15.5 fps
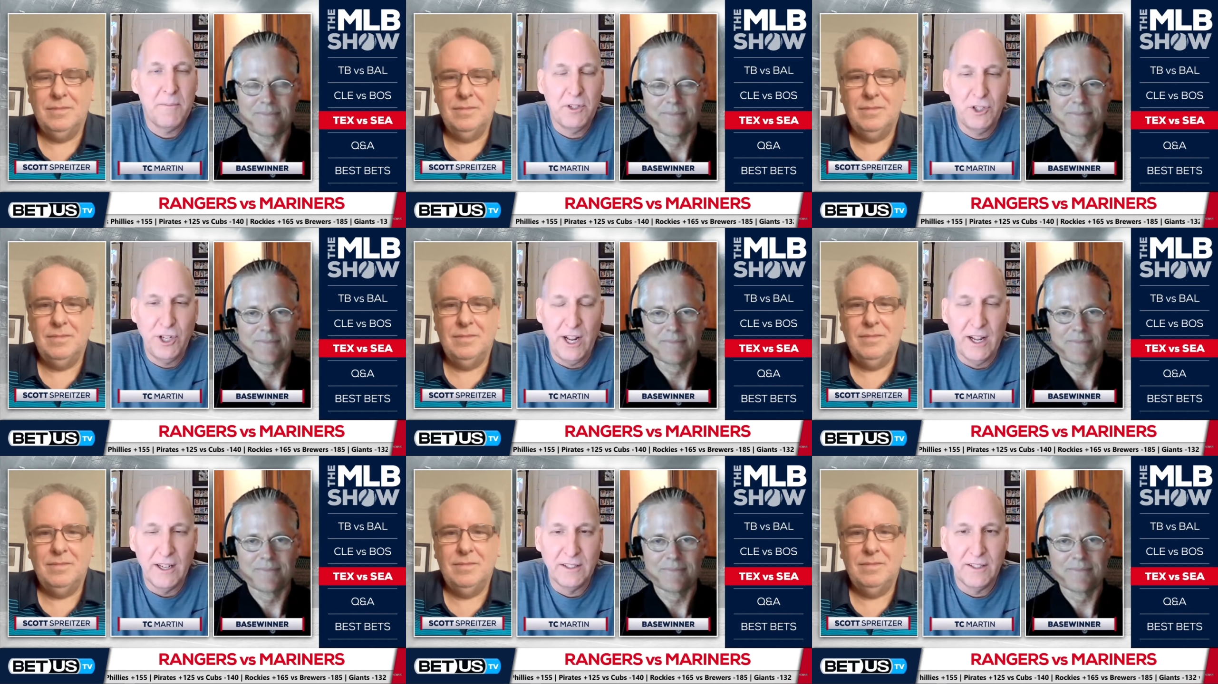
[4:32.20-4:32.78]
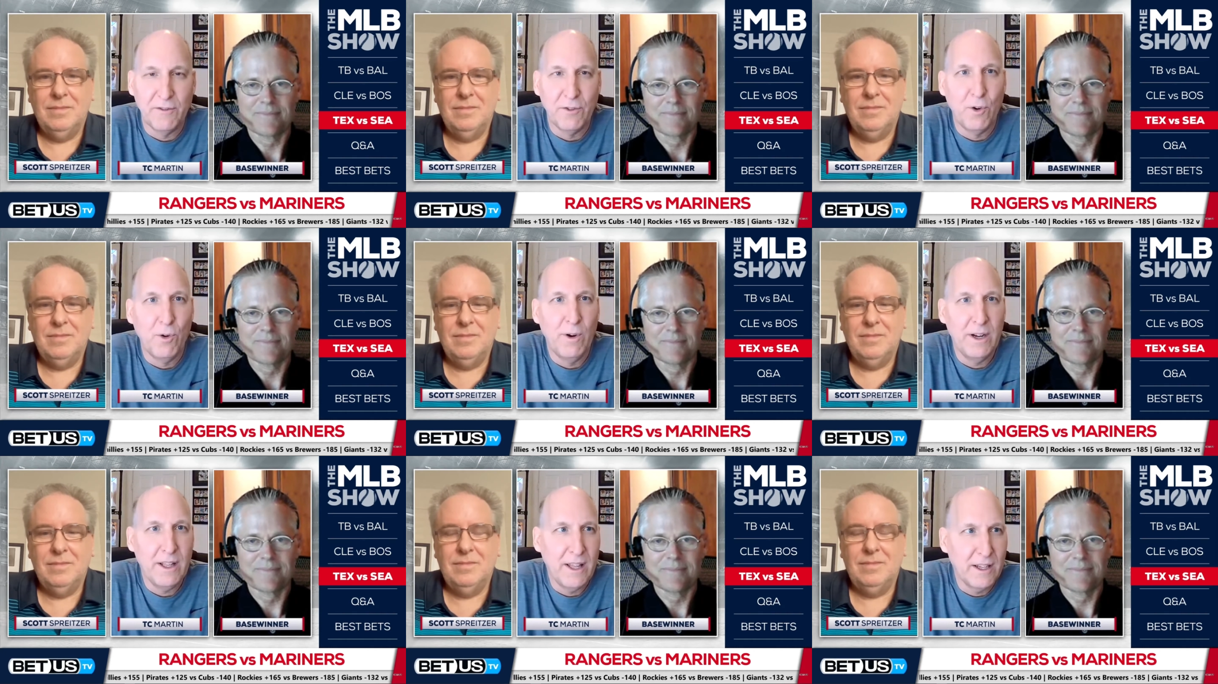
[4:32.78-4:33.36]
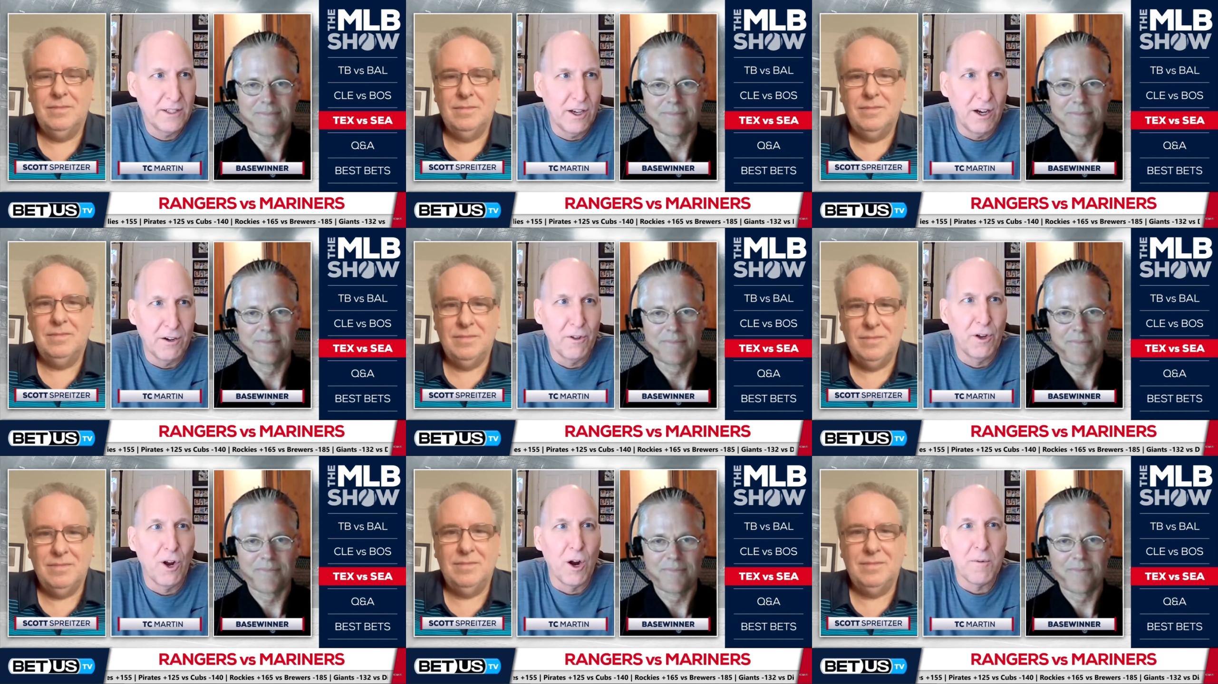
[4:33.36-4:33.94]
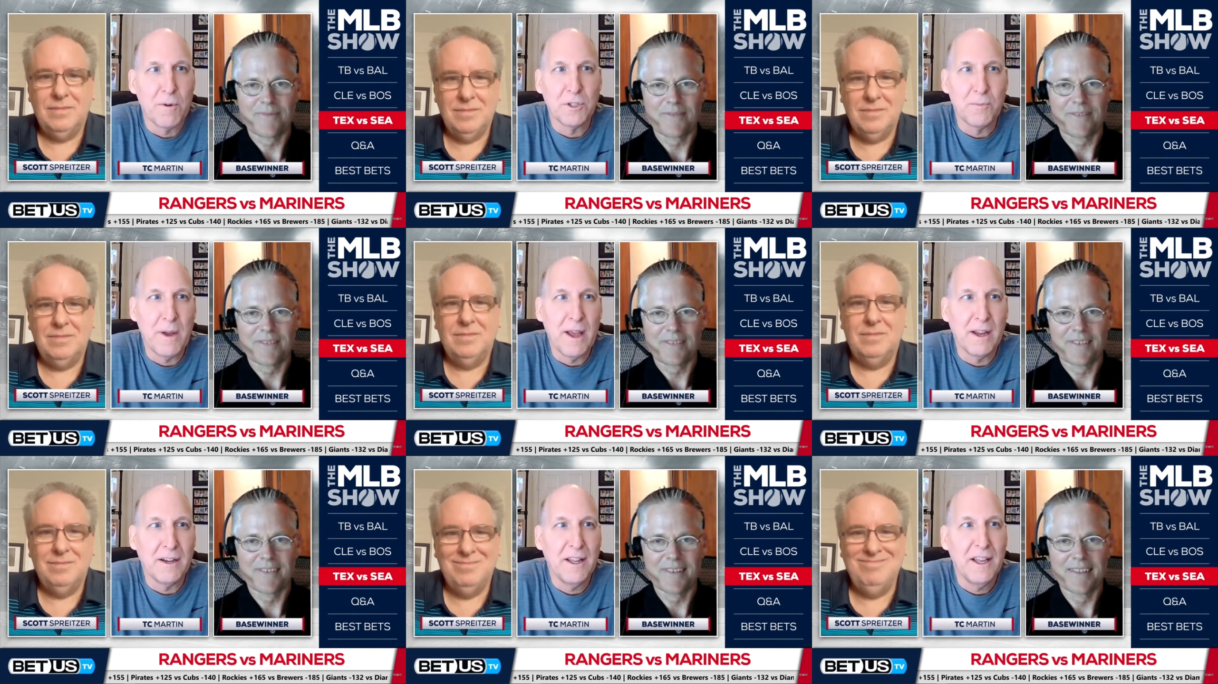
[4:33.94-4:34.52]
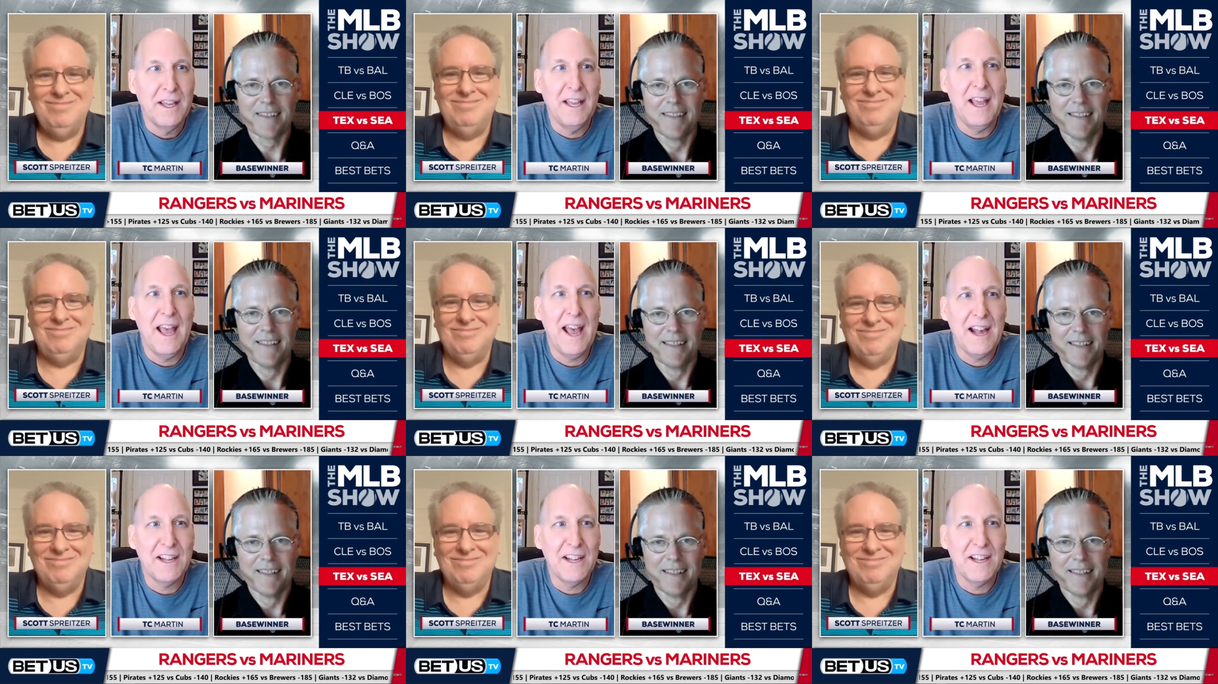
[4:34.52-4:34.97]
Speaker 1: up a chance of going against Otto the Garbage Man. He